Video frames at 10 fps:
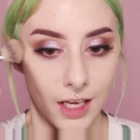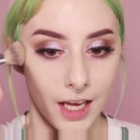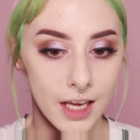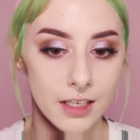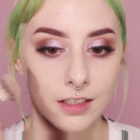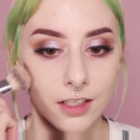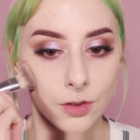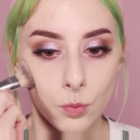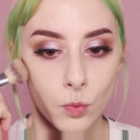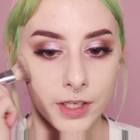And
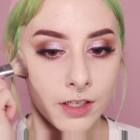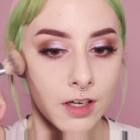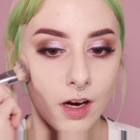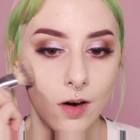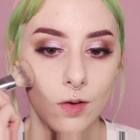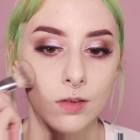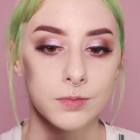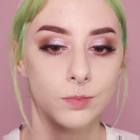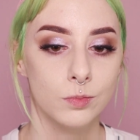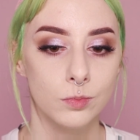you want to go,
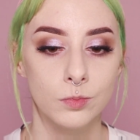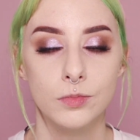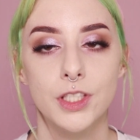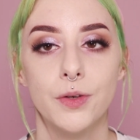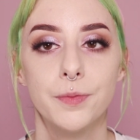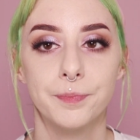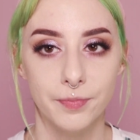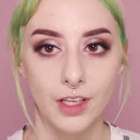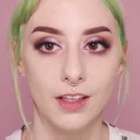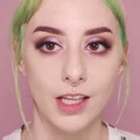so
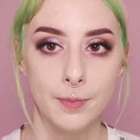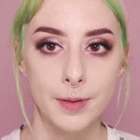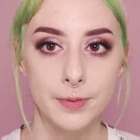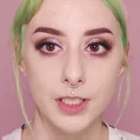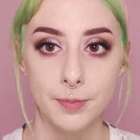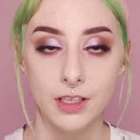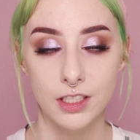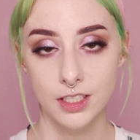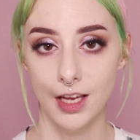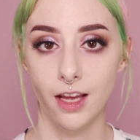a lot of people
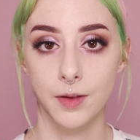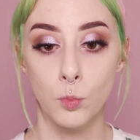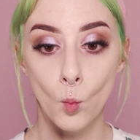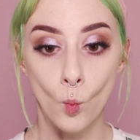typically say,